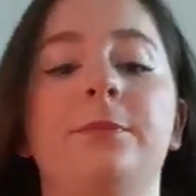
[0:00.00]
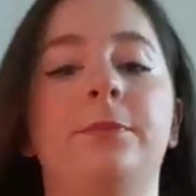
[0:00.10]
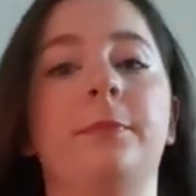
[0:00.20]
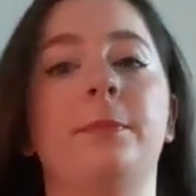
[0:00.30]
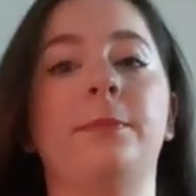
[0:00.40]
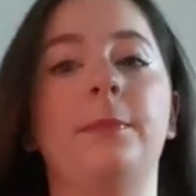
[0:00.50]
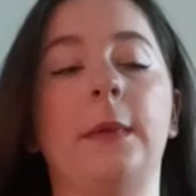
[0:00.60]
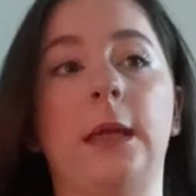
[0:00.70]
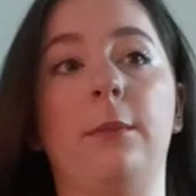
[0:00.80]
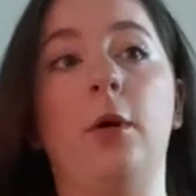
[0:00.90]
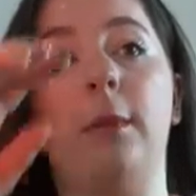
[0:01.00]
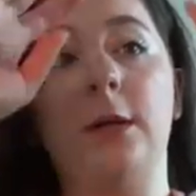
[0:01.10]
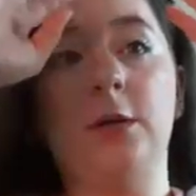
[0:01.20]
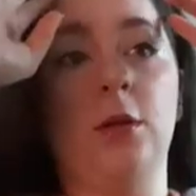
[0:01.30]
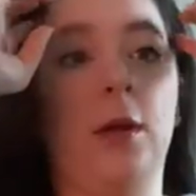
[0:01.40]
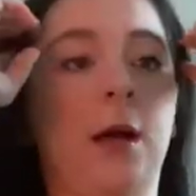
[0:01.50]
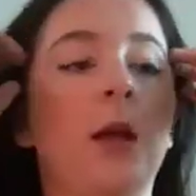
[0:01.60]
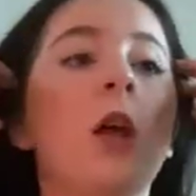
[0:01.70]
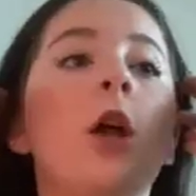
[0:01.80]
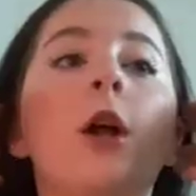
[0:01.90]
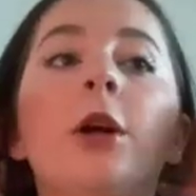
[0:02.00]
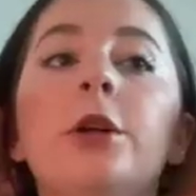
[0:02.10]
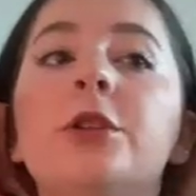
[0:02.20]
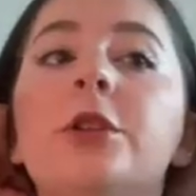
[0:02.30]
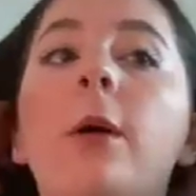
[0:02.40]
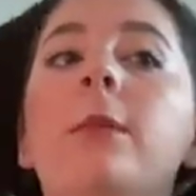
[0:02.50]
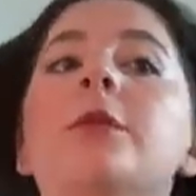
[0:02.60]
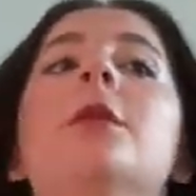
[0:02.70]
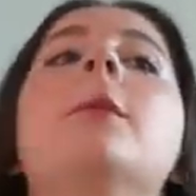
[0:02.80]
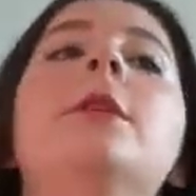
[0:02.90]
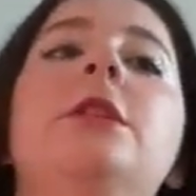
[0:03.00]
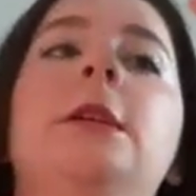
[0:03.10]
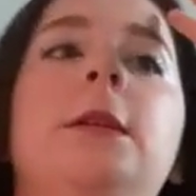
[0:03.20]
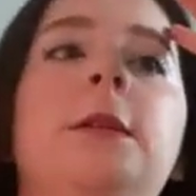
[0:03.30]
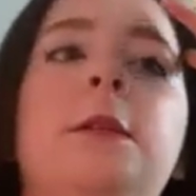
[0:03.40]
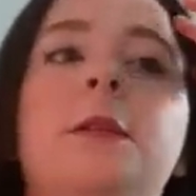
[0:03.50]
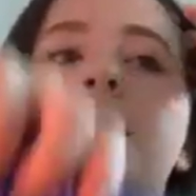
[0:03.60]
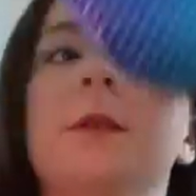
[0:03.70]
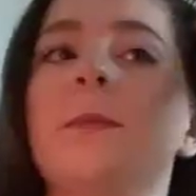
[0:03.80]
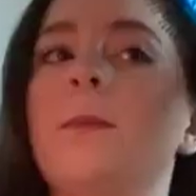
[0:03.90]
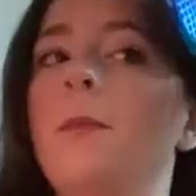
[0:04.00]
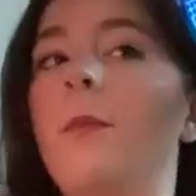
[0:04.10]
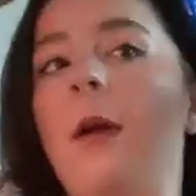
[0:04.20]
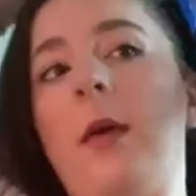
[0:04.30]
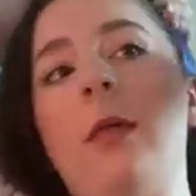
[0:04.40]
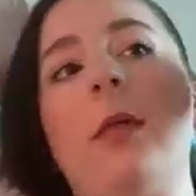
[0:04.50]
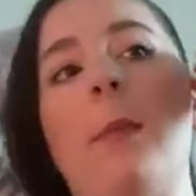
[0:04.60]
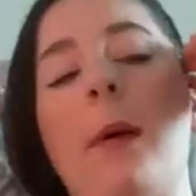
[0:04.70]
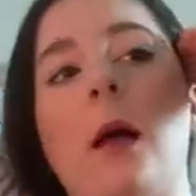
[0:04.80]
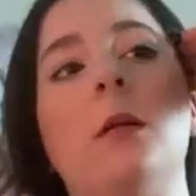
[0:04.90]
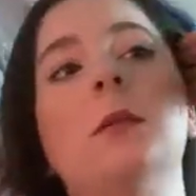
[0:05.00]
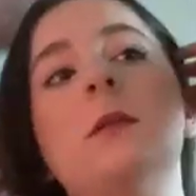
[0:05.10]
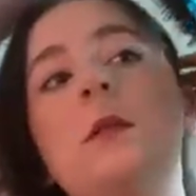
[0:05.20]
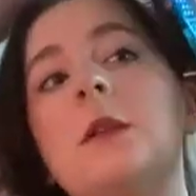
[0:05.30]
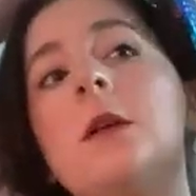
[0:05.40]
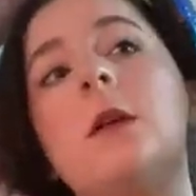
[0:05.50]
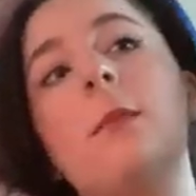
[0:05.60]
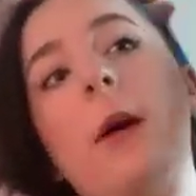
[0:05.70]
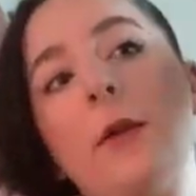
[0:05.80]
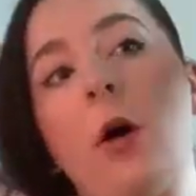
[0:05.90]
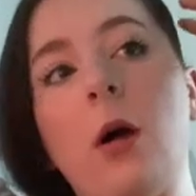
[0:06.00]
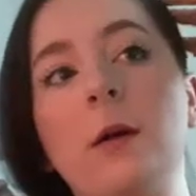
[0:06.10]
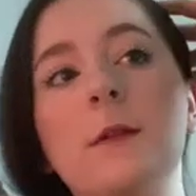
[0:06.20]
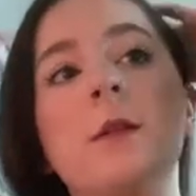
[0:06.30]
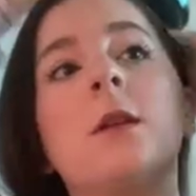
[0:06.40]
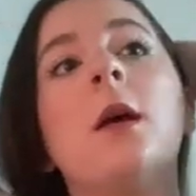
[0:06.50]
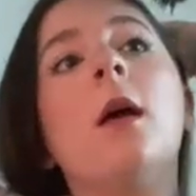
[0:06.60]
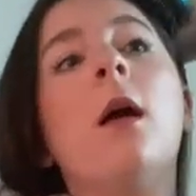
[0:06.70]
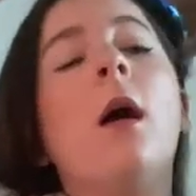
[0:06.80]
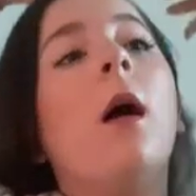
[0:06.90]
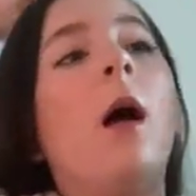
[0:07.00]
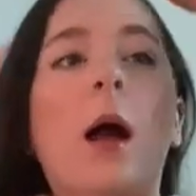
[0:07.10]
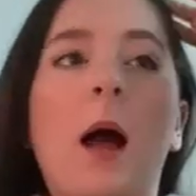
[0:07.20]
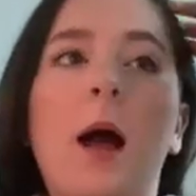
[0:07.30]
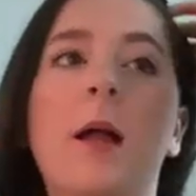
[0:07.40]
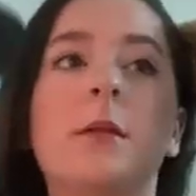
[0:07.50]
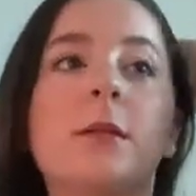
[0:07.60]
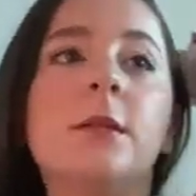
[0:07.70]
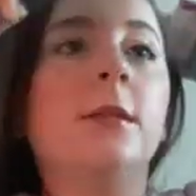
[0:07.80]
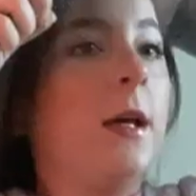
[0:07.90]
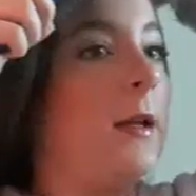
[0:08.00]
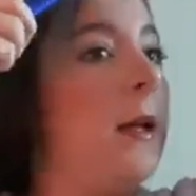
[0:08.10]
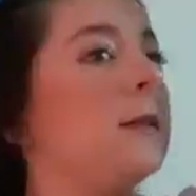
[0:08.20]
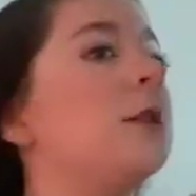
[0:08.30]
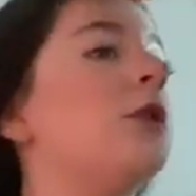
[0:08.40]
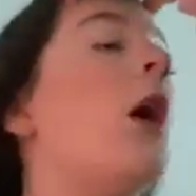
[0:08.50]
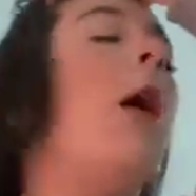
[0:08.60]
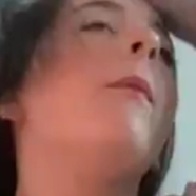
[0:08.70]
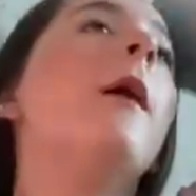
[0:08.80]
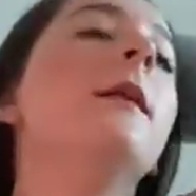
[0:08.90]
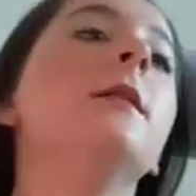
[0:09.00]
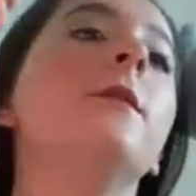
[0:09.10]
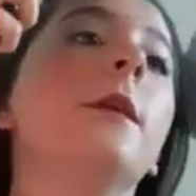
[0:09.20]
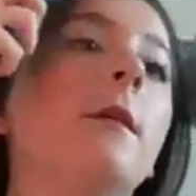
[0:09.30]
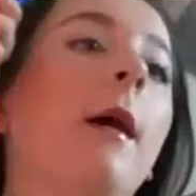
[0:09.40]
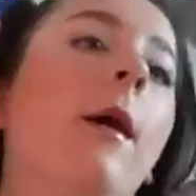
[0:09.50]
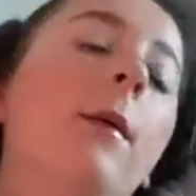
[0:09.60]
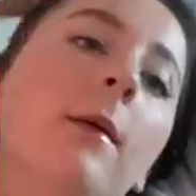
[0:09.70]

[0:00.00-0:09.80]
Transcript: I'm not about to do that. So I'm just gonna wear jeans with a belt, my docs, and then it's the top that I need to figure out.